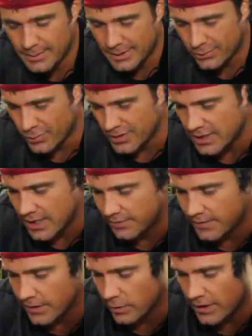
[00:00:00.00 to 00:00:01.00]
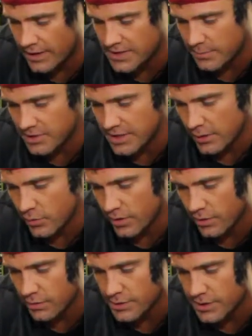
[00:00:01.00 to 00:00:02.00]
I mean, you got to figure anytime you take
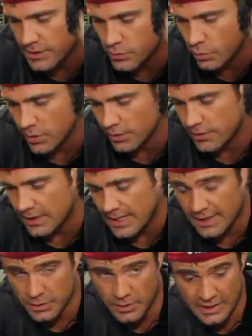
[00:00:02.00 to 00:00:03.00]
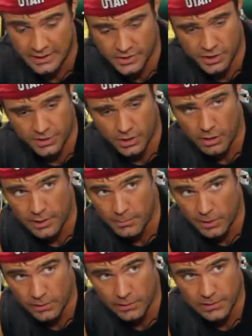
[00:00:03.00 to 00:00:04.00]
one of those, it's worth, and now you get it because you got the heart
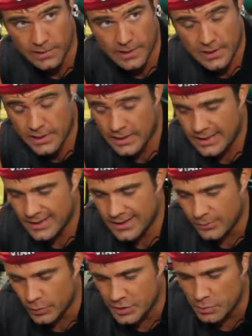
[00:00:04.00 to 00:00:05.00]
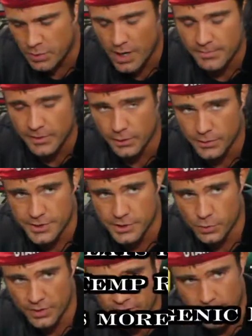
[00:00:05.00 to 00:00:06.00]
rate monitor. When you pop those,
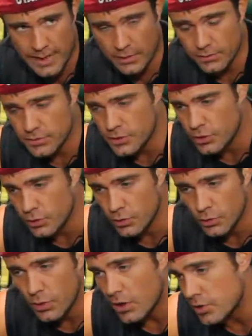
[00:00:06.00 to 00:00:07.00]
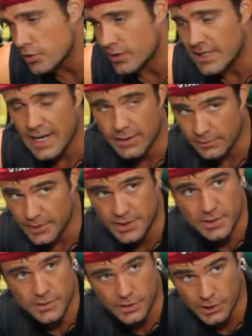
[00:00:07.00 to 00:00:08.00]
it's worth about 200
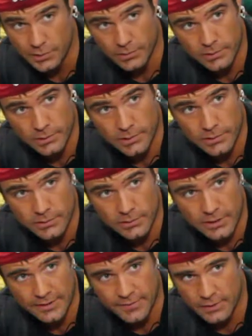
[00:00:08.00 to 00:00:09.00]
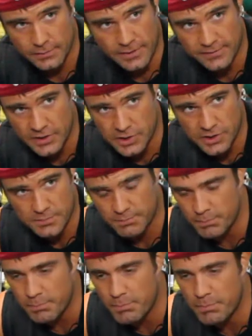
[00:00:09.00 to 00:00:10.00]
calories to you. If you just
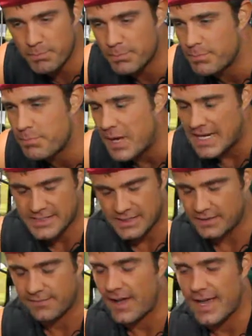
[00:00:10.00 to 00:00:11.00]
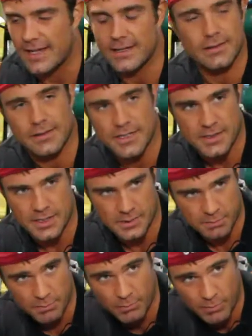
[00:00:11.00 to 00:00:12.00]
basify it
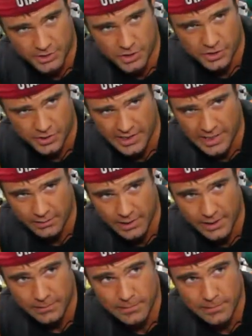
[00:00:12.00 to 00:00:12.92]
as much as you can, right?